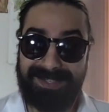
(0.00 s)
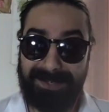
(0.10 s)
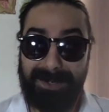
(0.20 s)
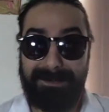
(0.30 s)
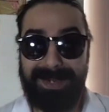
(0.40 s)

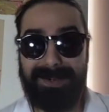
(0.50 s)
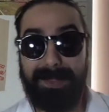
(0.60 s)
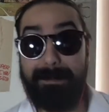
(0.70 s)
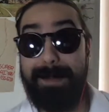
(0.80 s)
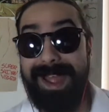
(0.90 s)
term here, the
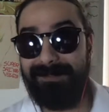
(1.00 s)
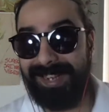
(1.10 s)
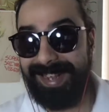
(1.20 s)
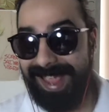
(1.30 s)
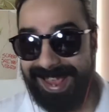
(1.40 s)

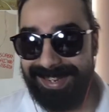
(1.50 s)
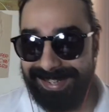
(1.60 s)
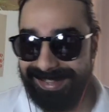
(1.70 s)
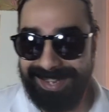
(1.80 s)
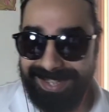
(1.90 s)
maverick
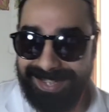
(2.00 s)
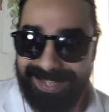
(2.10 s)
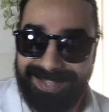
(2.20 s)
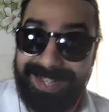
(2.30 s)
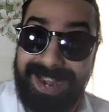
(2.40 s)
candidate that he
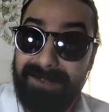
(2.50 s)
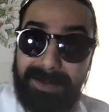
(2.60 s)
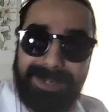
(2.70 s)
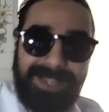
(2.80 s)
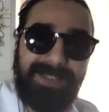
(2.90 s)
that
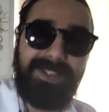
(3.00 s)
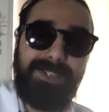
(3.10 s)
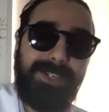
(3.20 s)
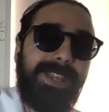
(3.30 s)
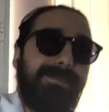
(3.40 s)
everybody envisioned him